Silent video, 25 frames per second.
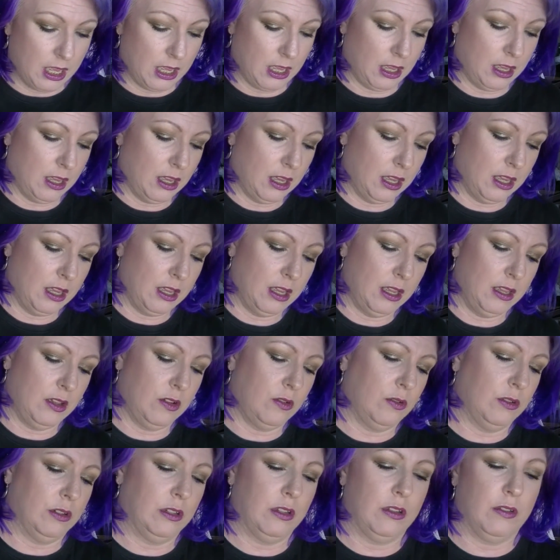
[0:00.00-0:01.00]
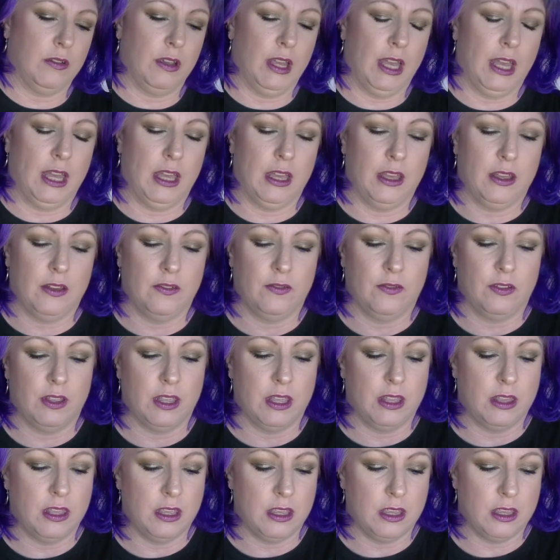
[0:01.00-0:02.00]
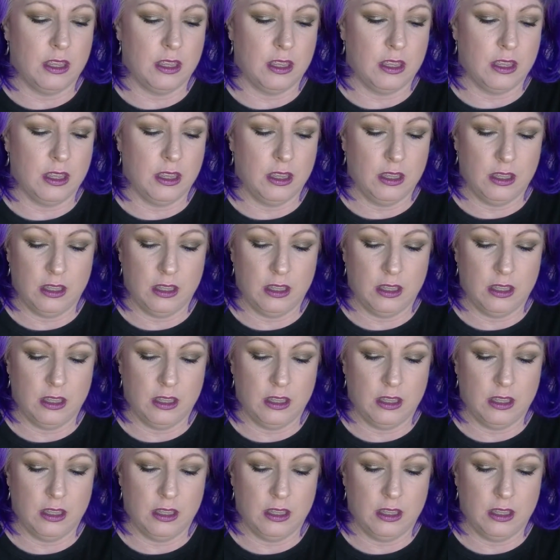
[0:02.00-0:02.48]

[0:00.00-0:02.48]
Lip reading: I also have the